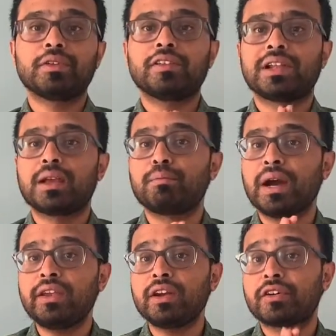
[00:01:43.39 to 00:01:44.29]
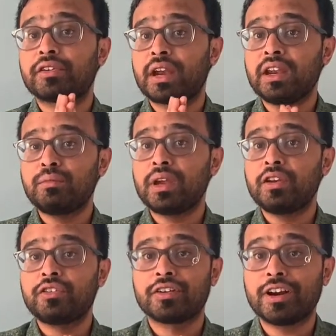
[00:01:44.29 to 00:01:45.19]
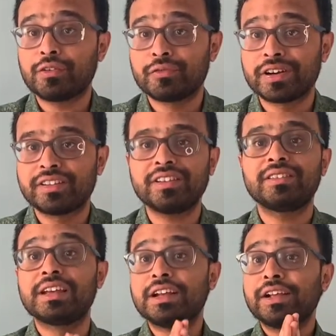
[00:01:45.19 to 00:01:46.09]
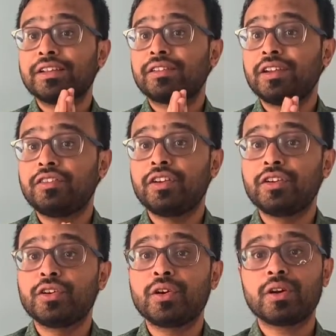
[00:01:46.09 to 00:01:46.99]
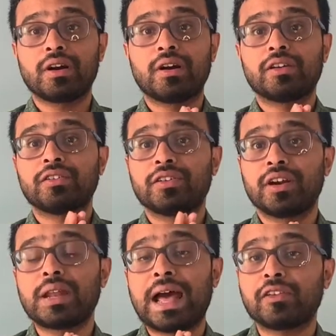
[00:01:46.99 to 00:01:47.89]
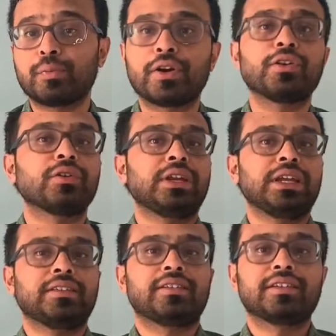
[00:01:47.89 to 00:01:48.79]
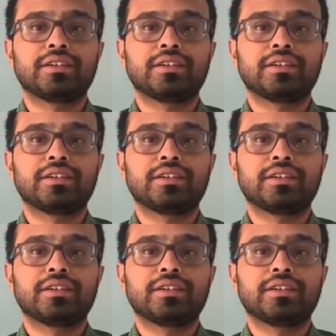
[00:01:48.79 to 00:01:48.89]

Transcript: it's like buying a ready-made shirt versus stitching your shirt as per your needs.